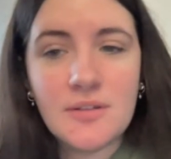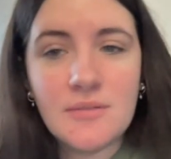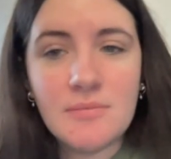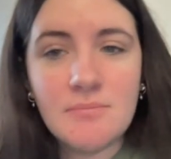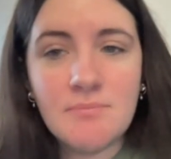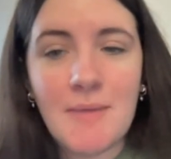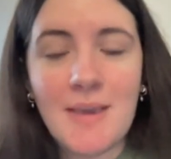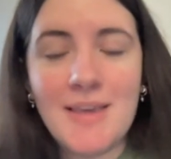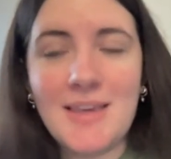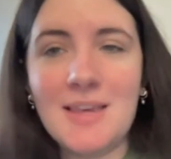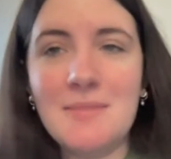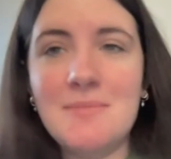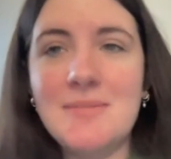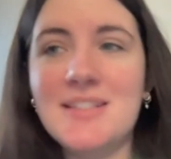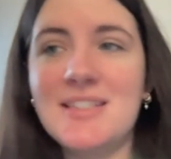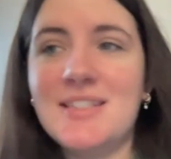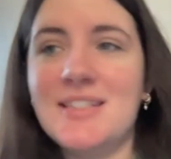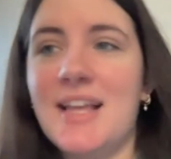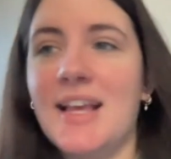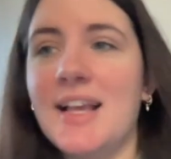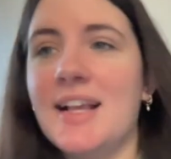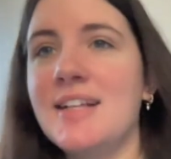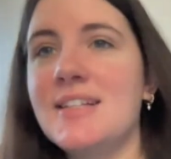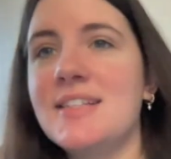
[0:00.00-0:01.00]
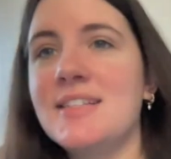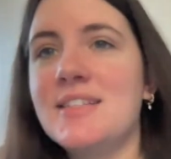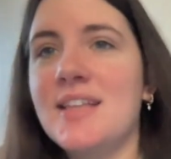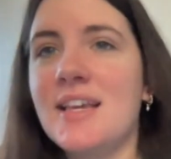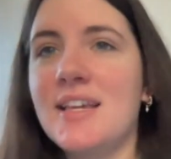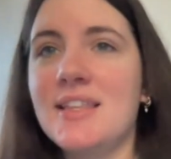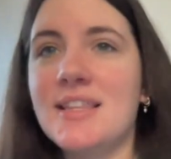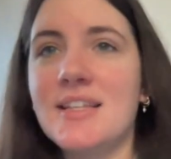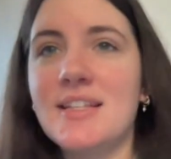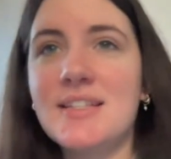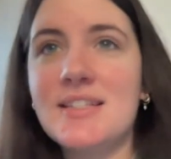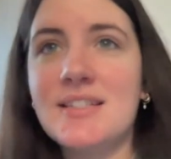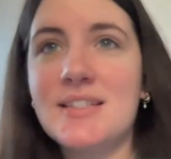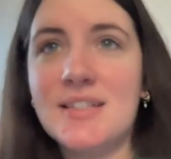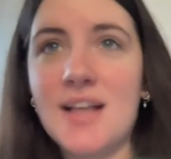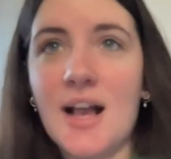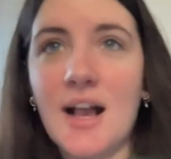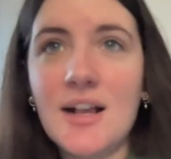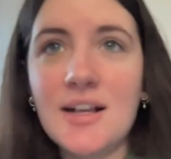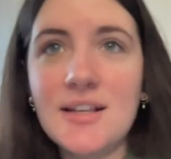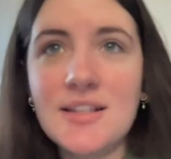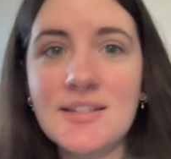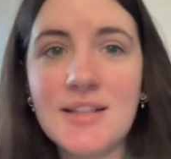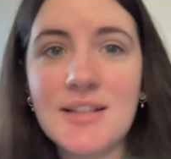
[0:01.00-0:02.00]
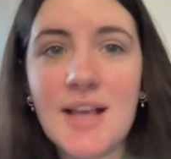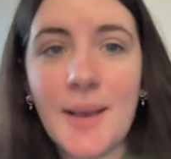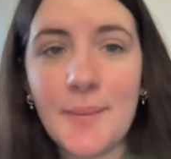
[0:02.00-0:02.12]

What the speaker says: Making mistakes like this sucks.